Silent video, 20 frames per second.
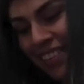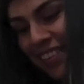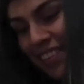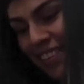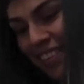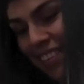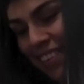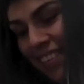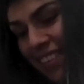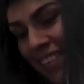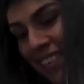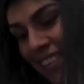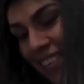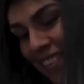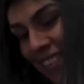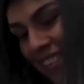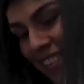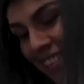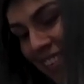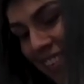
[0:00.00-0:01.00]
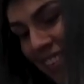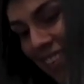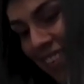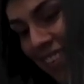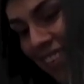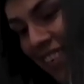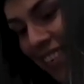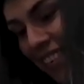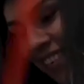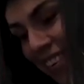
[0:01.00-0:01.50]
man. I'm over here
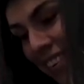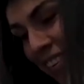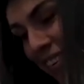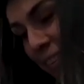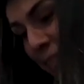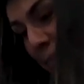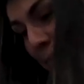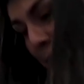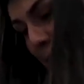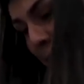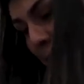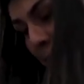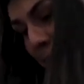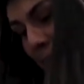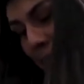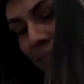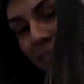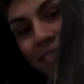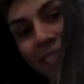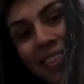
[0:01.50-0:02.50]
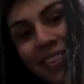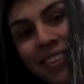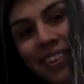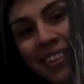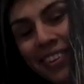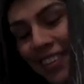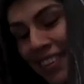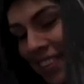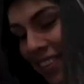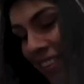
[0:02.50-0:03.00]
climbing. We're gonna
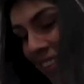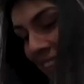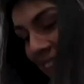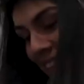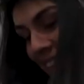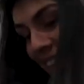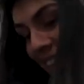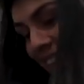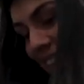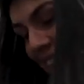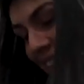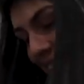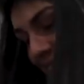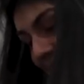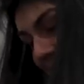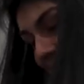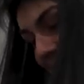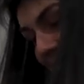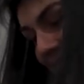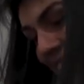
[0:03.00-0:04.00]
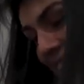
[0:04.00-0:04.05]
have all these little kids running these